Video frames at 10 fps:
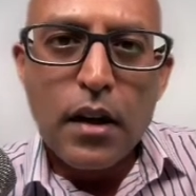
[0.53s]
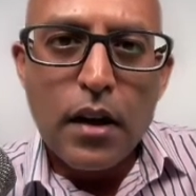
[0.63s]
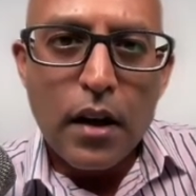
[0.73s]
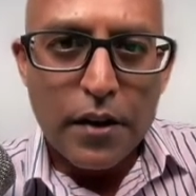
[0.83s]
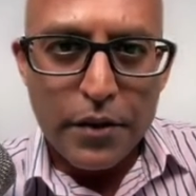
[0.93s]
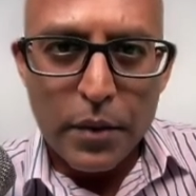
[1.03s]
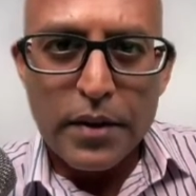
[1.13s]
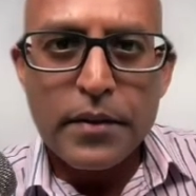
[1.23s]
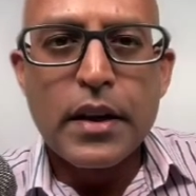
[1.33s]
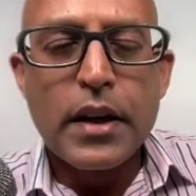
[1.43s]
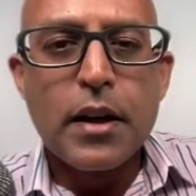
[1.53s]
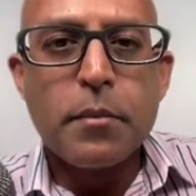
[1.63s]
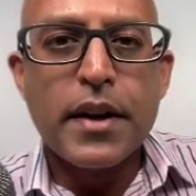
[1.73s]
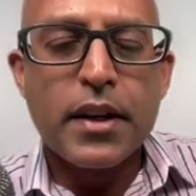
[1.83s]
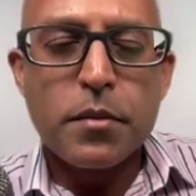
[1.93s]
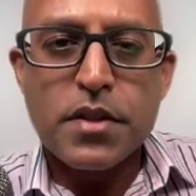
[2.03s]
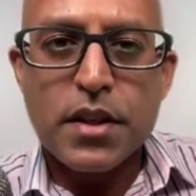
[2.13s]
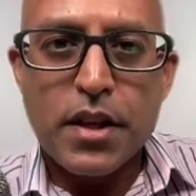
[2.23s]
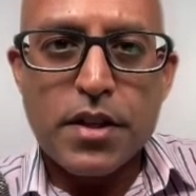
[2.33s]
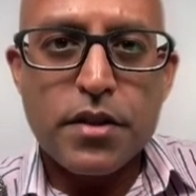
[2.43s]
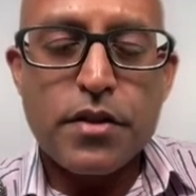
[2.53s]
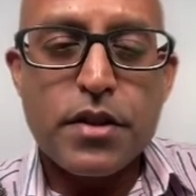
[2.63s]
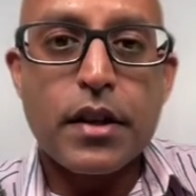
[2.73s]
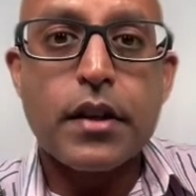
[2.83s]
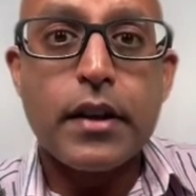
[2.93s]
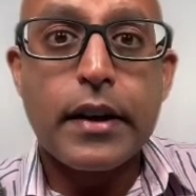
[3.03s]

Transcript: Hi everyone, my name is Dinesh Sirisena